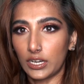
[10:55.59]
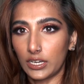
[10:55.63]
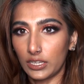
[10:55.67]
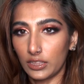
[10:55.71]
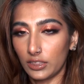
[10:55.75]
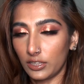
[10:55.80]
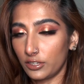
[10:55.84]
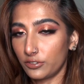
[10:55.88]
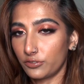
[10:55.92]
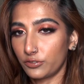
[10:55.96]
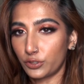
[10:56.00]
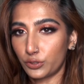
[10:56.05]
I
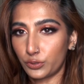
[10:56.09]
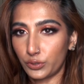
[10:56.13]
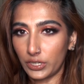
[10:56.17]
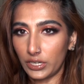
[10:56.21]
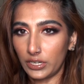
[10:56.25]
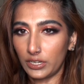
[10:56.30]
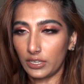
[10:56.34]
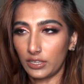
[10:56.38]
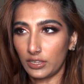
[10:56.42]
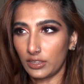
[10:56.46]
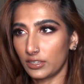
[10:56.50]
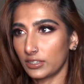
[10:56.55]
love
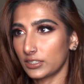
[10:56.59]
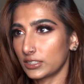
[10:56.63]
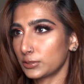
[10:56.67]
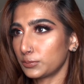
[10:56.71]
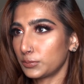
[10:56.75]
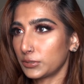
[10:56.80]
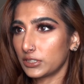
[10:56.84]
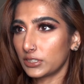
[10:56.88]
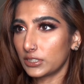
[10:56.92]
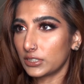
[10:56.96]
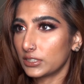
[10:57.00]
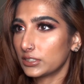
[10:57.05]
creating this
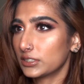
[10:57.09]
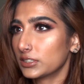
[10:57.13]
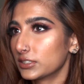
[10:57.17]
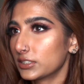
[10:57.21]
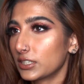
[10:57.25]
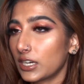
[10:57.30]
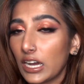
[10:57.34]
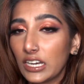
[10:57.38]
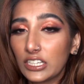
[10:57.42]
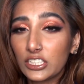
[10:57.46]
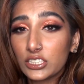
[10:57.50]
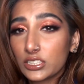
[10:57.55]
because
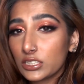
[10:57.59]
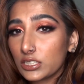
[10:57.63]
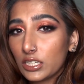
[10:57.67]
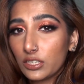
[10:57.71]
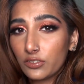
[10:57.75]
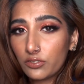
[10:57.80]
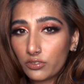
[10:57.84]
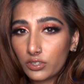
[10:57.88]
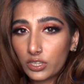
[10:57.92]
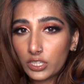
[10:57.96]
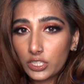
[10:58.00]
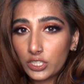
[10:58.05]
I just
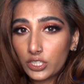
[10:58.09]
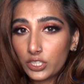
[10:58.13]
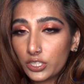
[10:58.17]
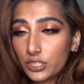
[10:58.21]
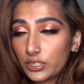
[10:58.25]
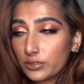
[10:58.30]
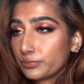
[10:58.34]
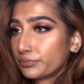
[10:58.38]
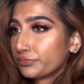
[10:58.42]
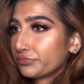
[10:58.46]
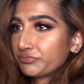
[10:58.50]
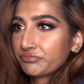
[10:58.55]
love
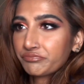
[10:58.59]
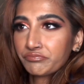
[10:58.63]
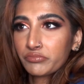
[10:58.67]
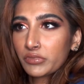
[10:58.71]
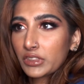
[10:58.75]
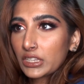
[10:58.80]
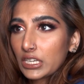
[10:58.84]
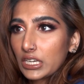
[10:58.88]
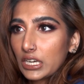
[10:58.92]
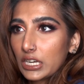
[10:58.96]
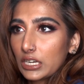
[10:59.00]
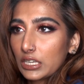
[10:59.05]
glitter.
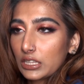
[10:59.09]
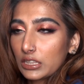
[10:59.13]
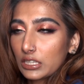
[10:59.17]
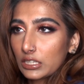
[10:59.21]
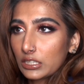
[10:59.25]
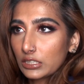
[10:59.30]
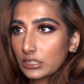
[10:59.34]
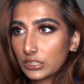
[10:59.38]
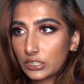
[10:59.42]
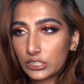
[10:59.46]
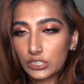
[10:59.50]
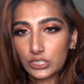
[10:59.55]

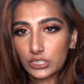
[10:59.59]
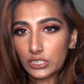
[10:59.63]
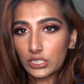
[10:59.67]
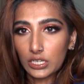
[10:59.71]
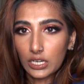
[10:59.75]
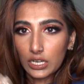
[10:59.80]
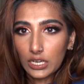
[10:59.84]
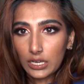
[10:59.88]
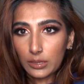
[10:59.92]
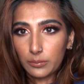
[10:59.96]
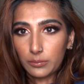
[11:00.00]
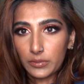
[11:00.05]
Anything glitter,
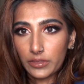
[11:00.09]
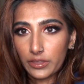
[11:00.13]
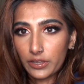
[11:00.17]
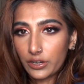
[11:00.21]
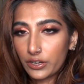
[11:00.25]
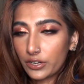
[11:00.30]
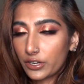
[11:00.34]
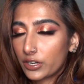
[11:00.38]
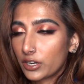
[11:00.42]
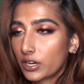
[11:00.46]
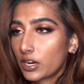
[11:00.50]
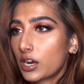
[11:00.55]
I'm
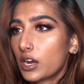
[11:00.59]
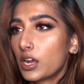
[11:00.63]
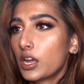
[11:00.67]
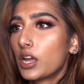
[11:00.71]
there.